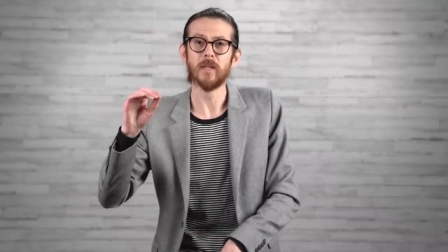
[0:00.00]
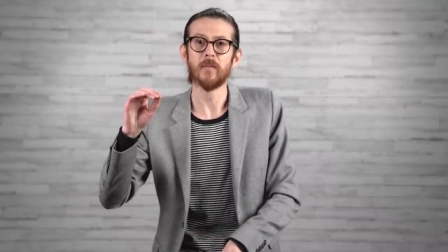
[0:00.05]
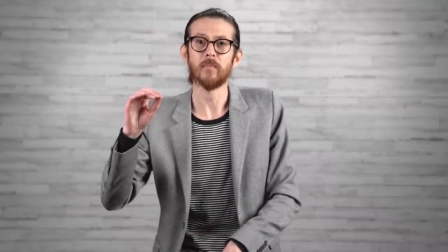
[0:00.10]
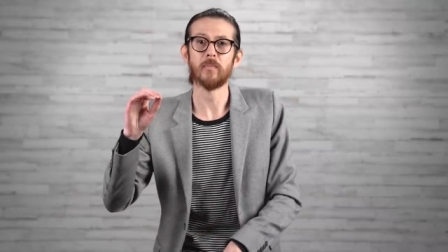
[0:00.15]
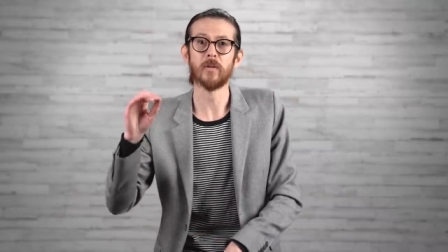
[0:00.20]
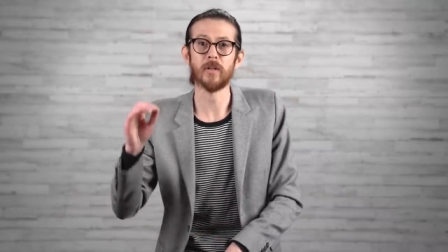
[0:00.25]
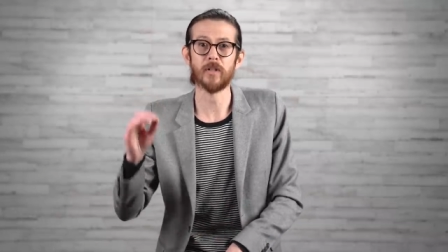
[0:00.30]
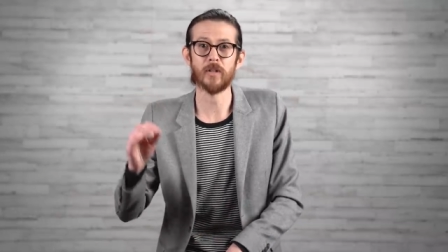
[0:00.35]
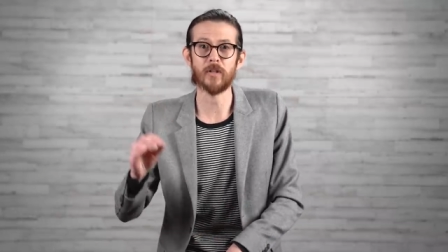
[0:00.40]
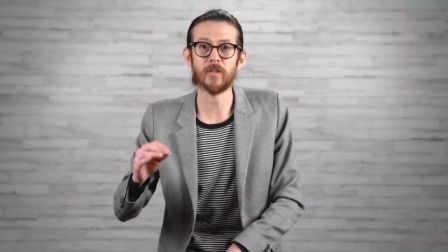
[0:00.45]

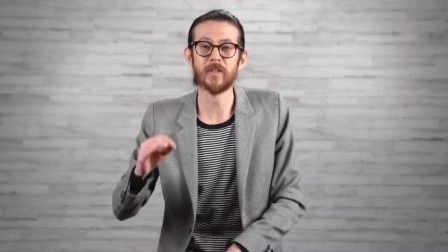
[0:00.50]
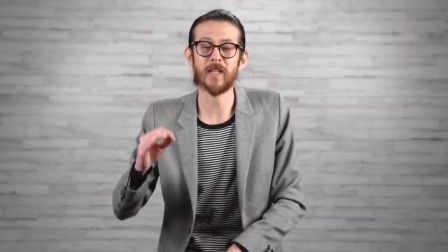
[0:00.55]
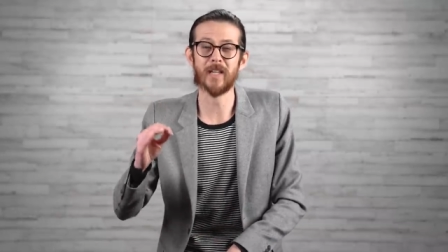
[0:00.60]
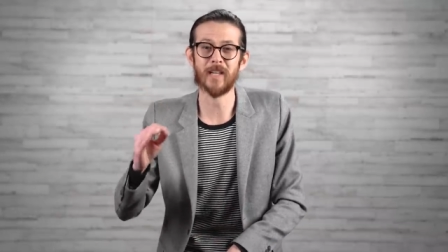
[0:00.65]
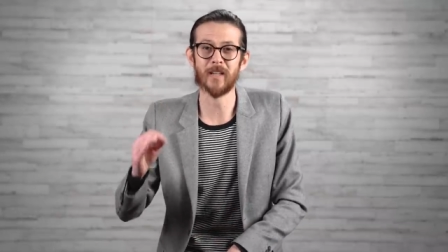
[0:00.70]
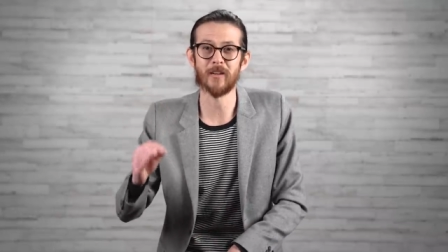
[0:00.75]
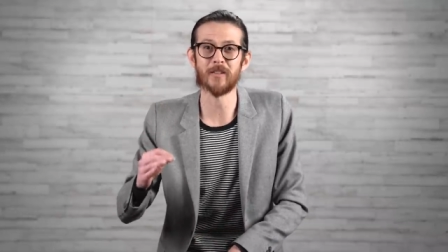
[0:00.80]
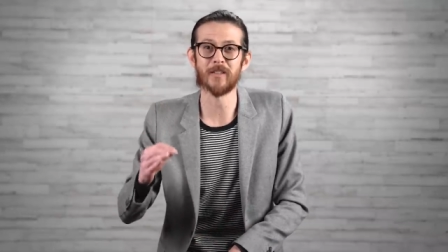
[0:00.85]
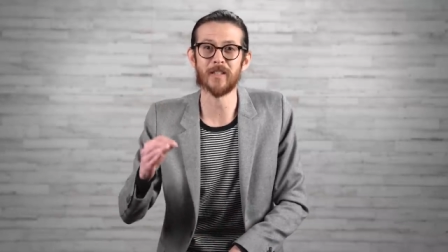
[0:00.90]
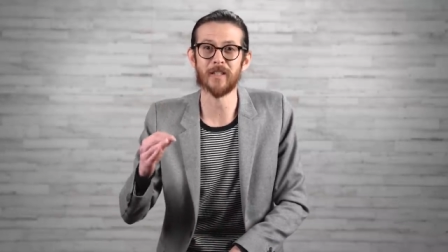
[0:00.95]
Produce
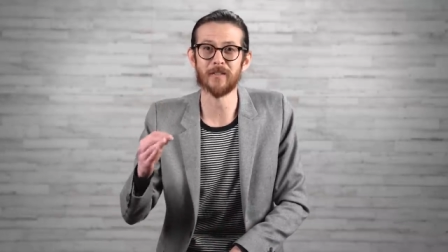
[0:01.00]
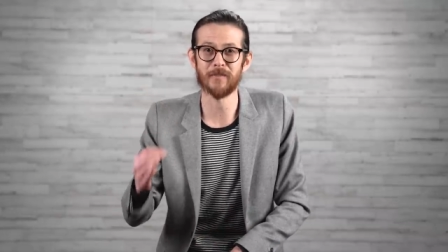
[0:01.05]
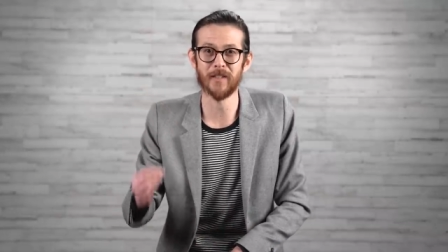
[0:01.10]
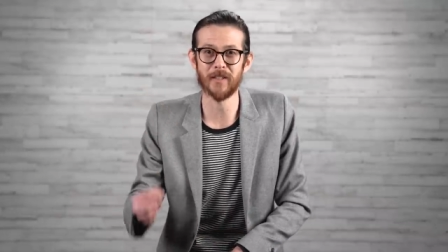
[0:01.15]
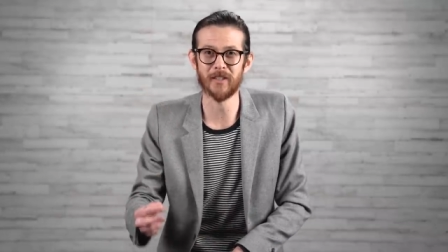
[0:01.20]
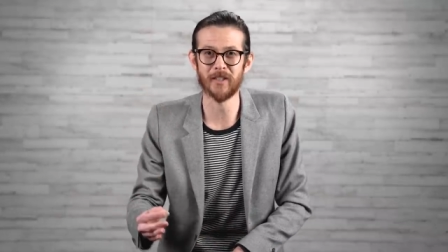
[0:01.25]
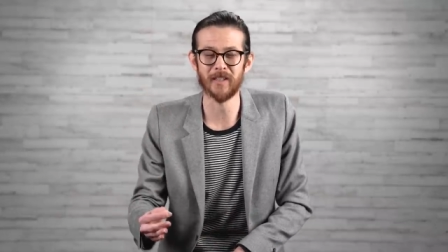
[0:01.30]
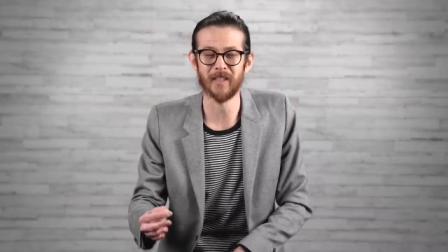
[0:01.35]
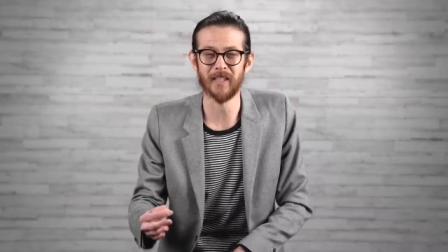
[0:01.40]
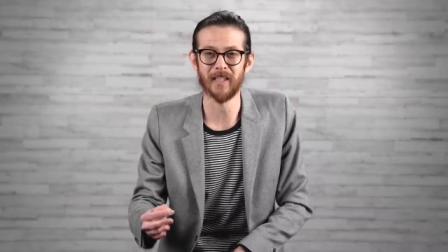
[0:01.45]
energy
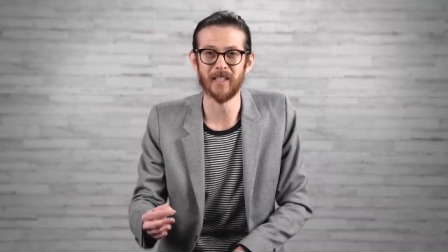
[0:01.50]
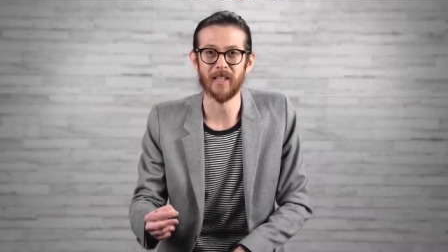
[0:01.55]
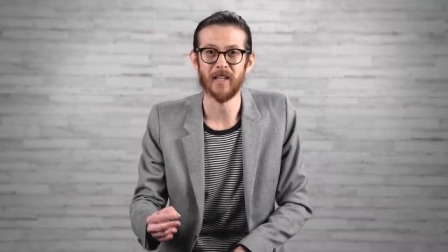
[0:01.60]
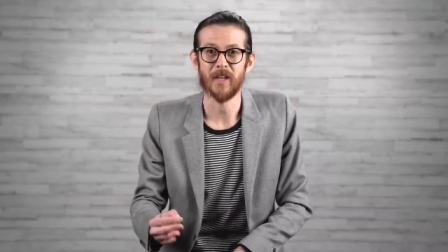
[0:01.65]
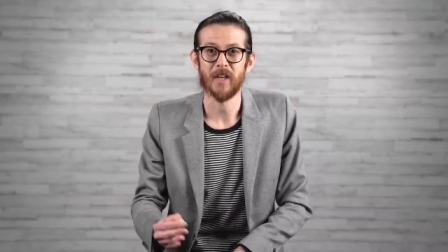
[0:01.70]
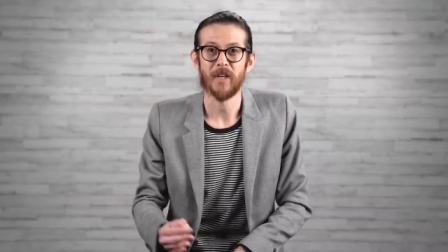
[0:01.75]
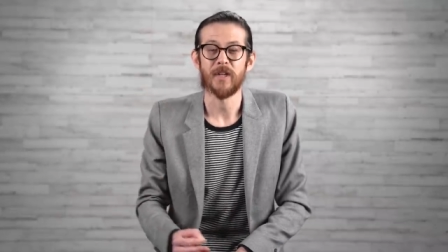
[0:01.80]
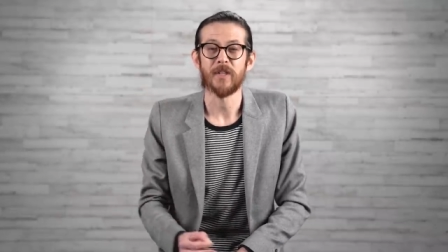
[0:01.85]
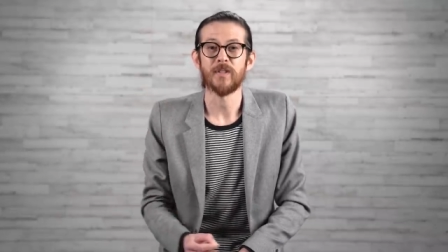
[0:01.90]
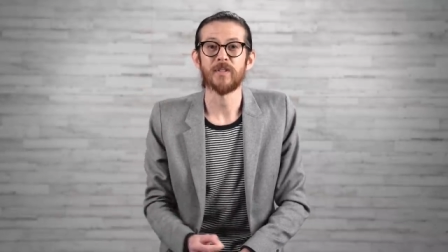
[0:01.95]
efficiently.
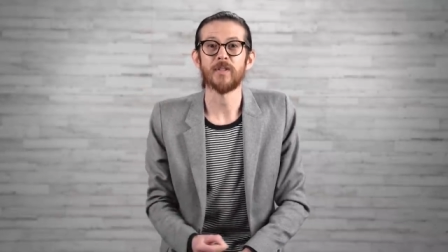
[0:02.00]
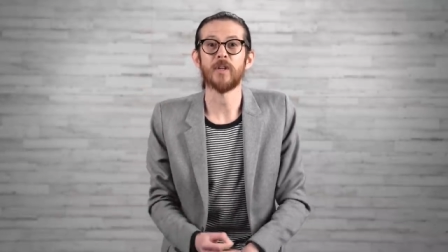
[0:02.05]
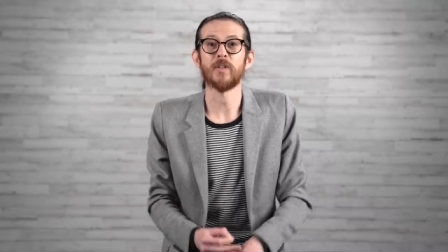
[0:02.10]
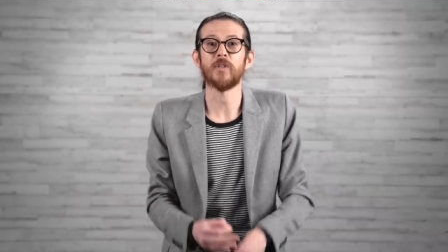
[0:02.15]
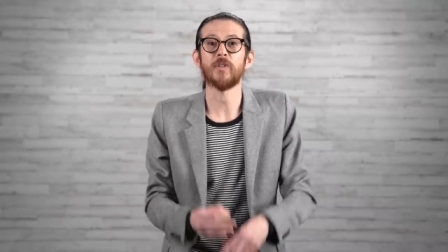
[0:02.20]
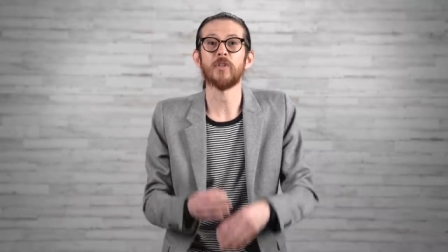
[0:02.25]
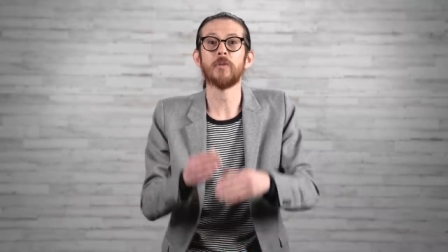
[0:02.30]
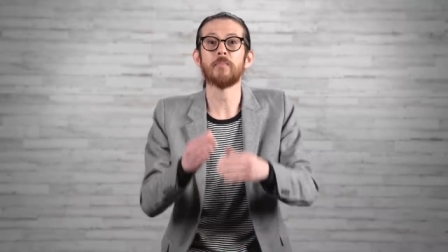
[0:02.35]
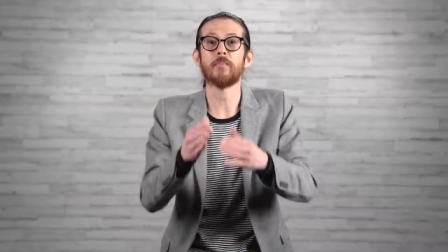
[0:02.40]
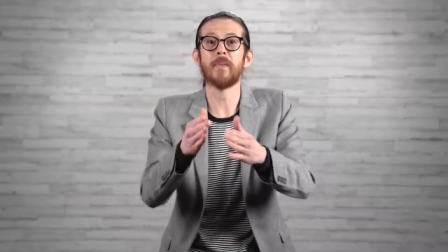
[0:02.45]
So you